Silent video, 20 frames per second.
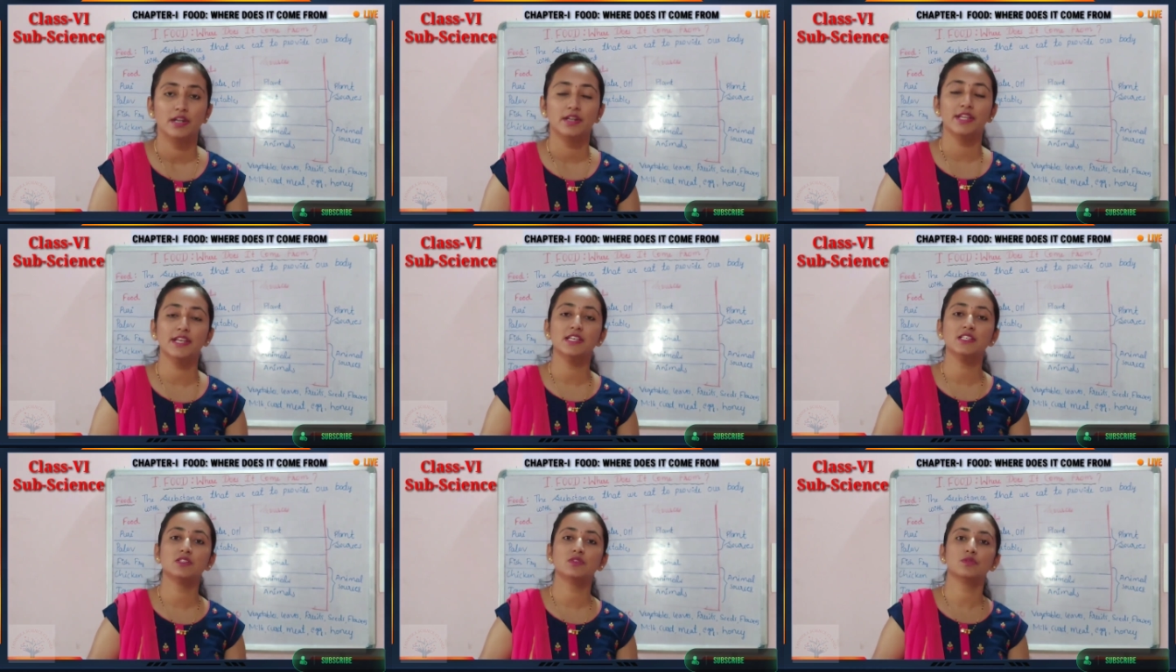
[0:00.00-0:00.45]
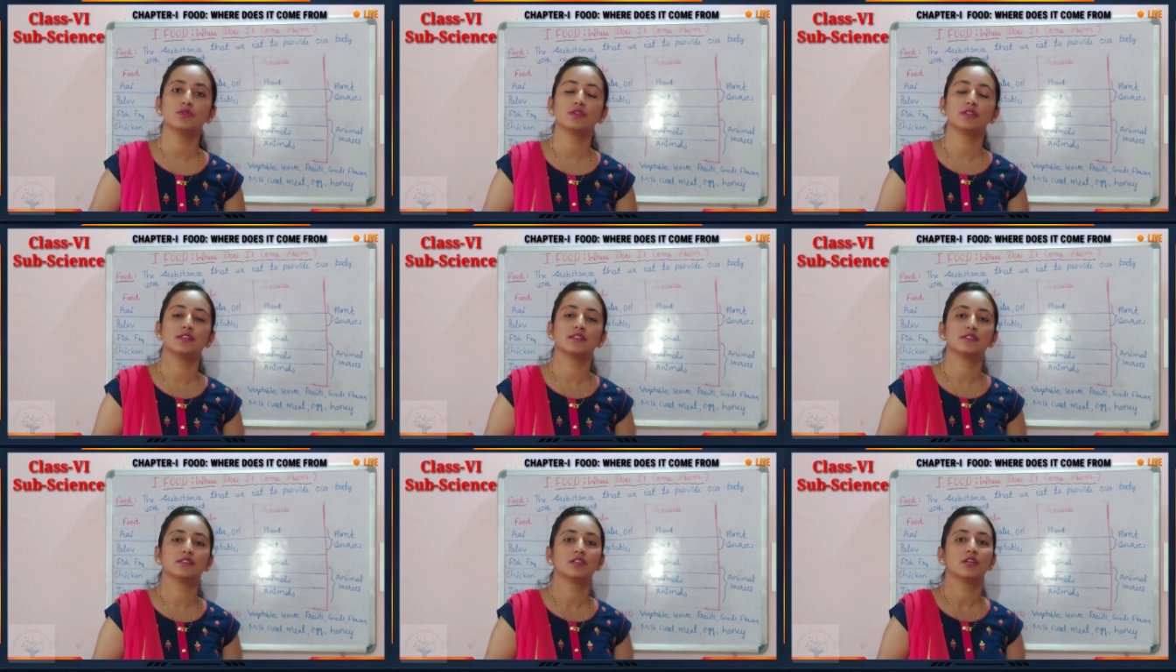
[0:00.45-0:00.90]
Dear
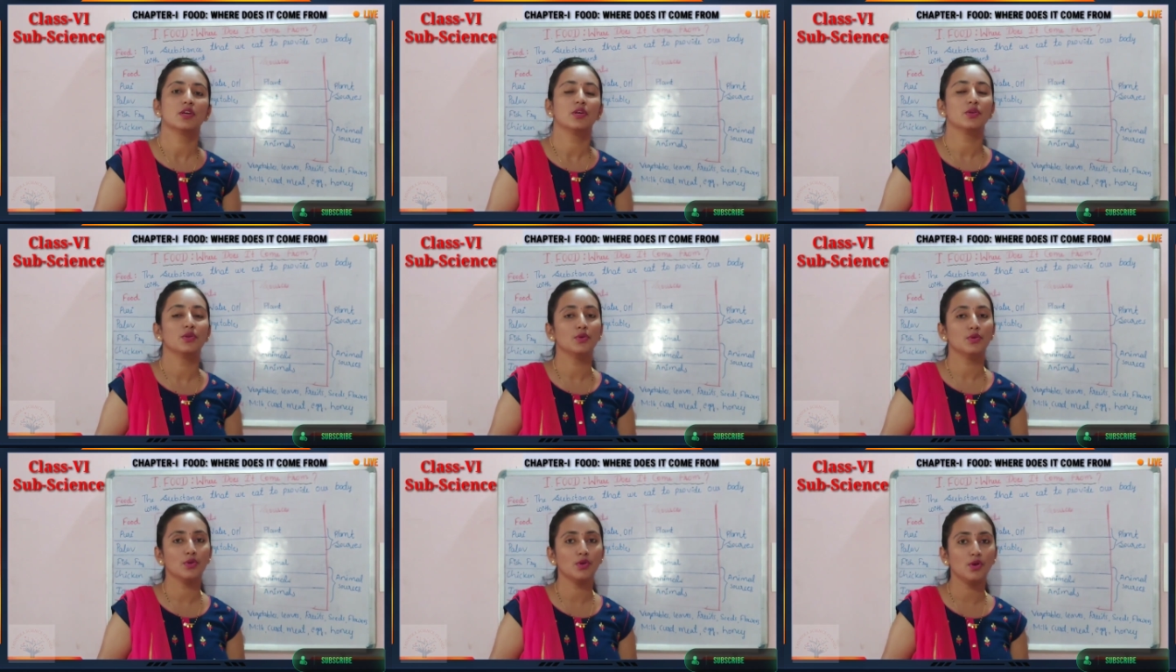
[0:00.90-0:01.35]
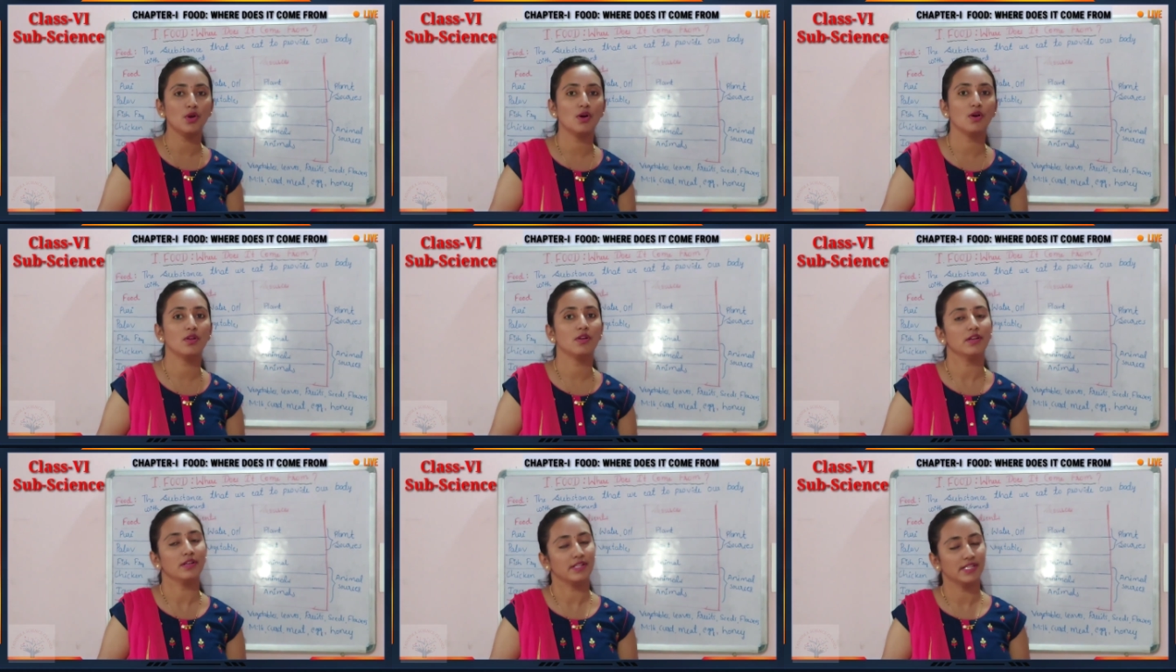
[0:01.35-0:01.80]
students, you know
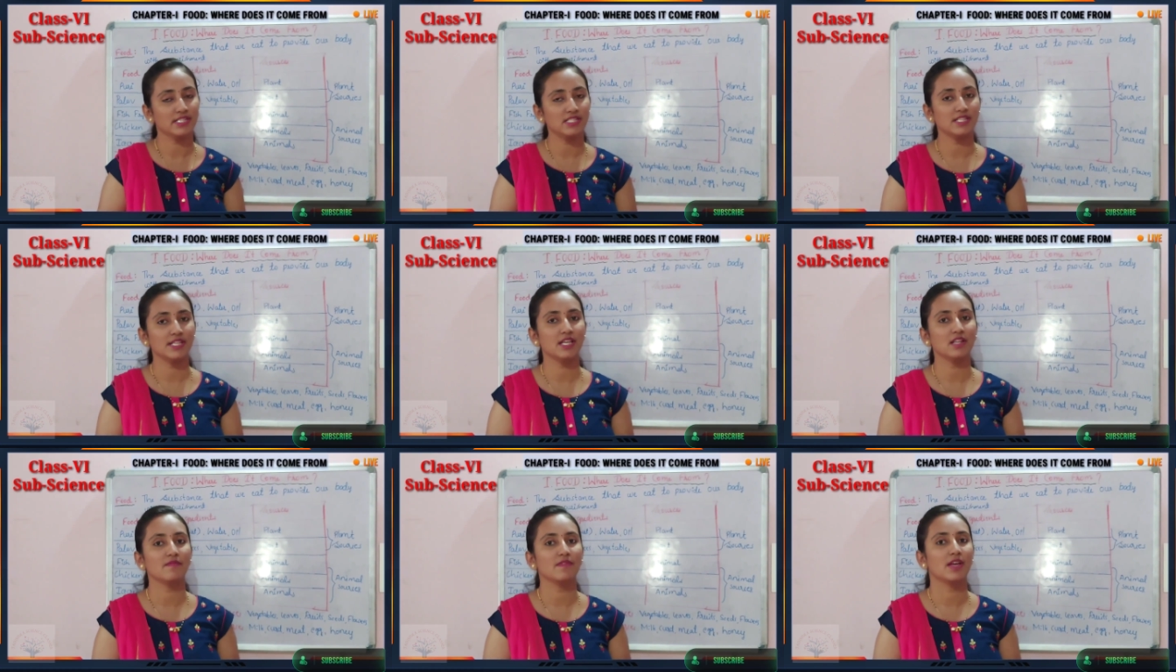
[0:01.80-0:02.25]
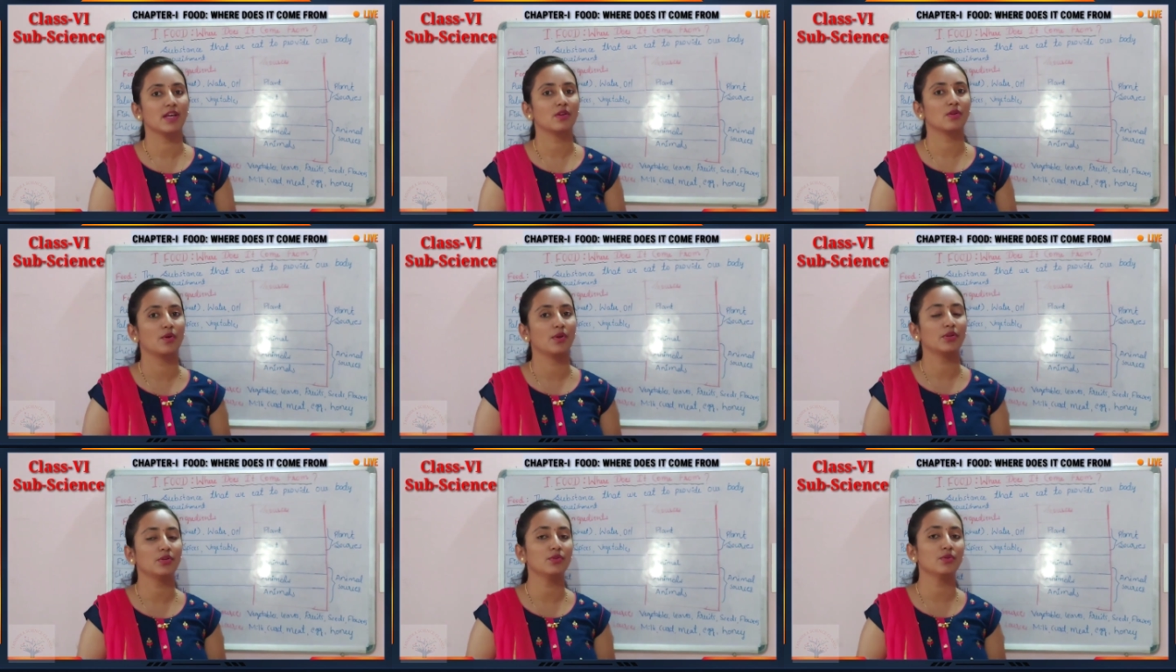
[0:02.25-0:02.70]
all, this year we
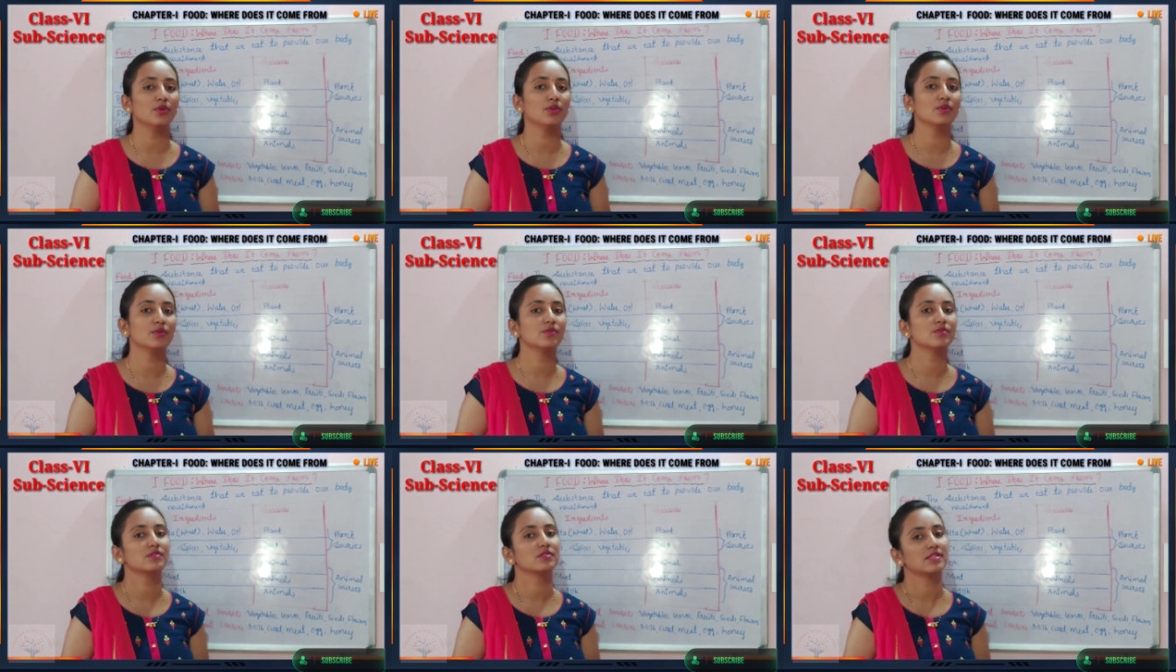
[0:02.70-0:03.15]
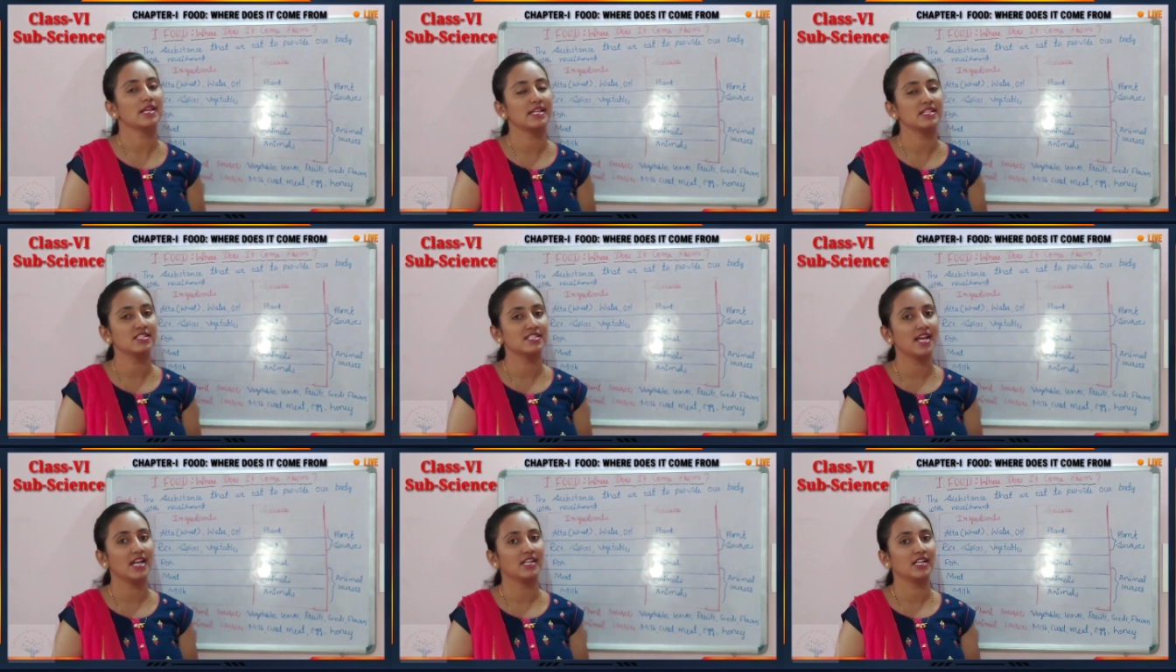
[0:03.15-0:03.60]
are going to use
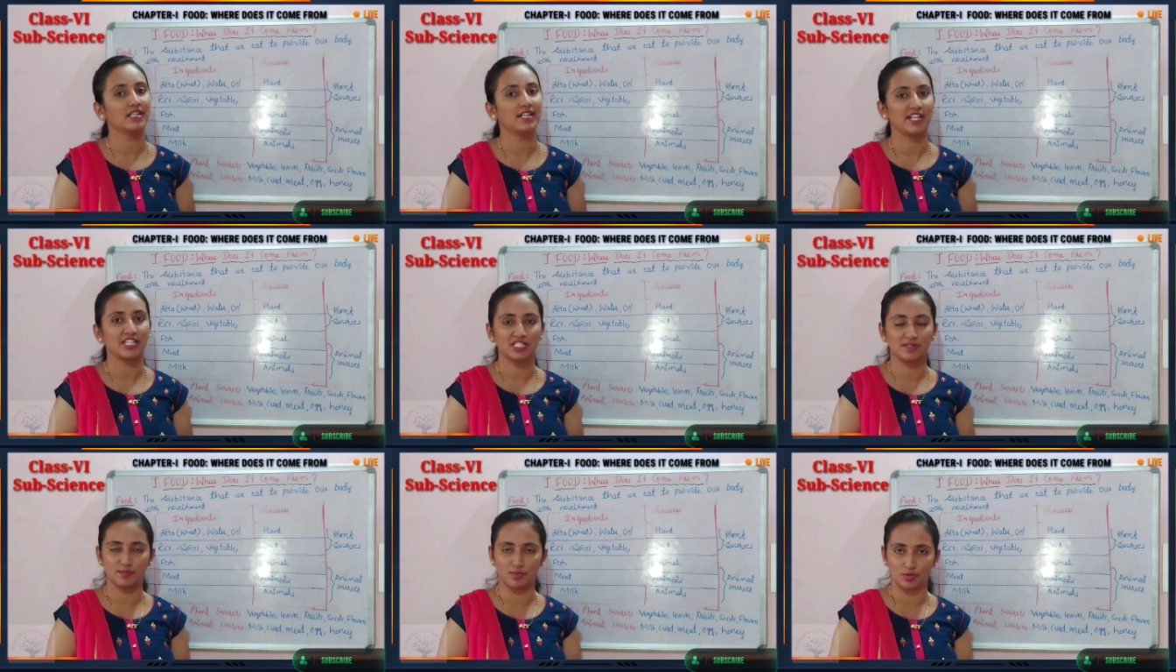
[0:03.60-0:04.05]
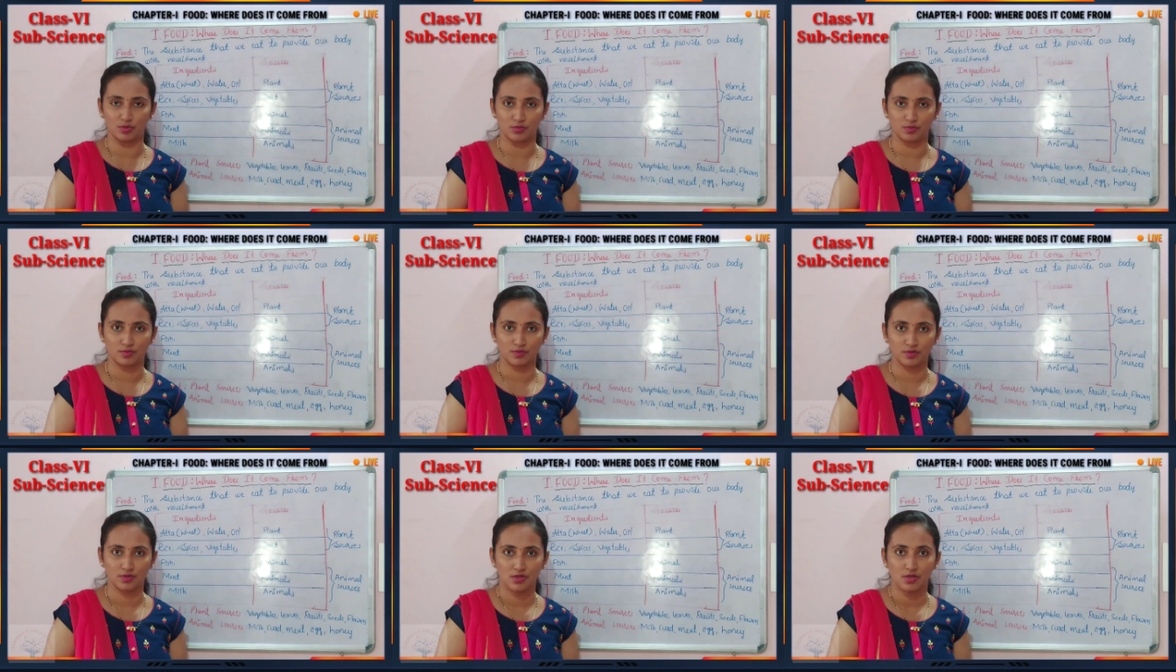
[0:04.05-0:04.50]
NCERT textbook.